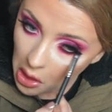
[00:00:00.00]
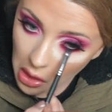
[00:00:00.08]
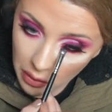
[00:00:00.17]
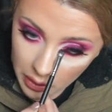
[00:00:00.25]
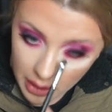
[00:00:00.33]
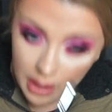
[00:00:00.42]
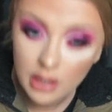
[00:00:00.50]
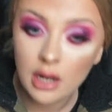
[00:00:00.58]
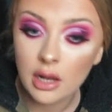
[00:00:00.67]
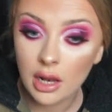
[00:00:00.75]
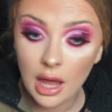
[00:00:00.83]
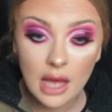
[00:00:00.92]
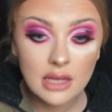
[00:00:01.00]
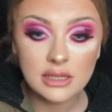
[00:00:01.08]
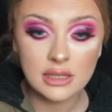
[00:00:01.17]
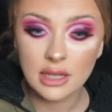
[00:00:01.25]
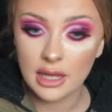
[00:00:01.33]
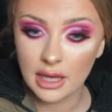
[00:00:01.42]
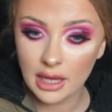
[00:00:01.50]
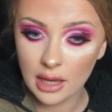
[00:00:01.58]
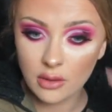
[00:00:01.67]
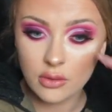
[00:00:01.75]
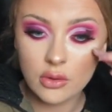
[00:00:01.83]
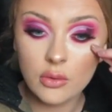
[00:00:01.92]
And then lastly,
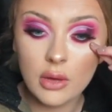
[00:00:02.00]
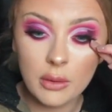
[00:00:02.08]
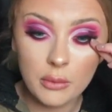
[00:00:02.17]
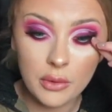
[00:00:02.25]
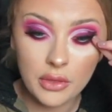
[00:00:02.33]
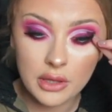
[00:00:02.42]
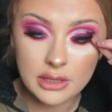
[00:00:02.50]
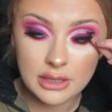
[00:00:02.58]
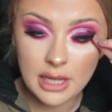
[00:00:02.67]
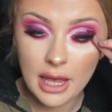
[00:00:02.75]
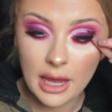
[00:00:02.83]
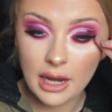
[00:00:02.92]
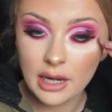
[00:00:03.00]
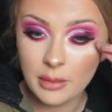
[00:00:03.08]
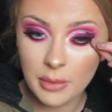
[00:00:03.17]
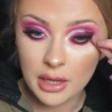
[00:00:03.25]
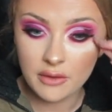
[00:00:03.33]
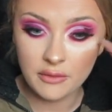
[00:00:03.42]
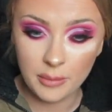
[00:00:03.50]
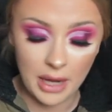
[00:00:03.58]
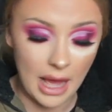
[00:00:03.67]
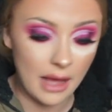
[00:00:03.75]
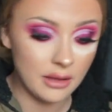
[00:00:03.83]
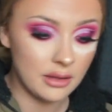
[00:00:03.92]
I'm going to go in with a tiny bit of
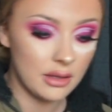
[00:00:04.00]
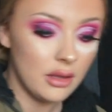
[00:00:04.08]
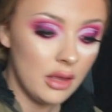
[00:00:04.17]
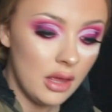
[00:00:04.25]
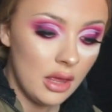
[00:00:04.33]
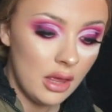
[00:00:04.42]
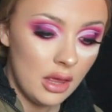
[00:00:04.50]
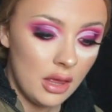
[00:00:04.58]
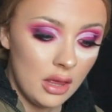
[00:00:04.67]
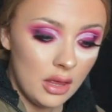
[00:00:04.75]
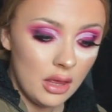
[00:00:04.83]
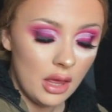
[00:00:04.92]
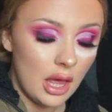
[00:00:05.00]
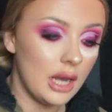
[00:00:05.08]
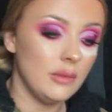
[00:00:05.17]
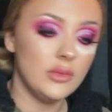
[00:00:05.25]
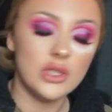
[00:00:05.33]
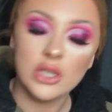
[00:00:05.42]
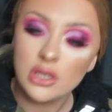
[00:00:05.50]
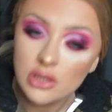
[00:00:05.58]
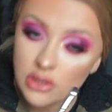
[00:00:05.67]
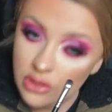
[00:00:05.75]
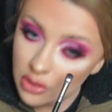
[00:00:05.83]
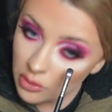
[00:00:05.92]
black, and I'm
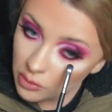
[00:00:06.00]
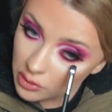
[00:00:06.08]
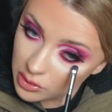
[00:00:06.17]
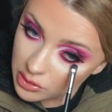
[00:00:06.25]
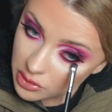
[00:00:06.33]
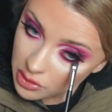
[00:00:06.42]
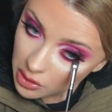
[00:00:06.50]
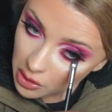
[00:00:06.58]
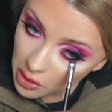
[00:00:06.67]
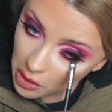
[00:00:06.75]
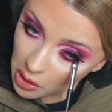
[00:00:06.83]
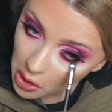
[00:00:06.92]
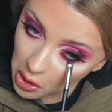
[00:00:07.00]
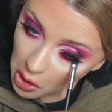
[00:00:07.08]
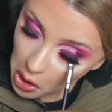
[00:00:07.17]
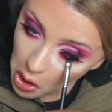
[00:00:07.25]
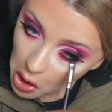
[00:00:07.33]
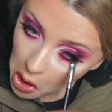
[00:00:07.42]
just going to